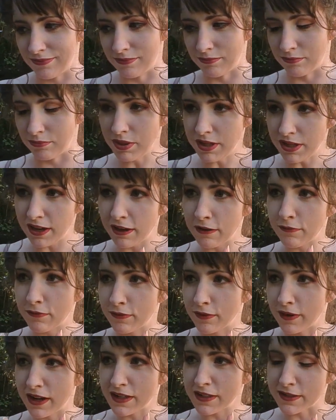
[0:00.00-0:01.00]
being
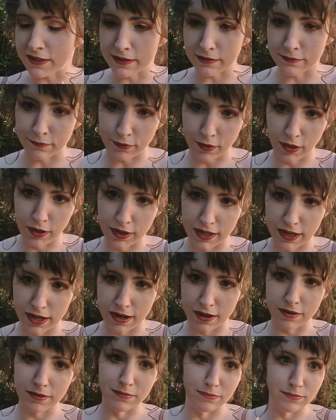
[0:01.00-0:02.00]
friends and then falling
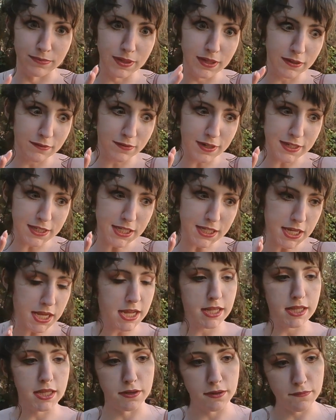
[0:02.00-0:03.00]
out, being friends
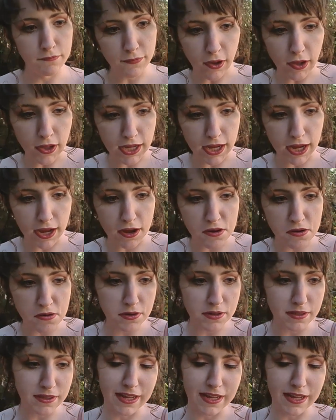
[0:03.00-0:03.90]
again and then falling out.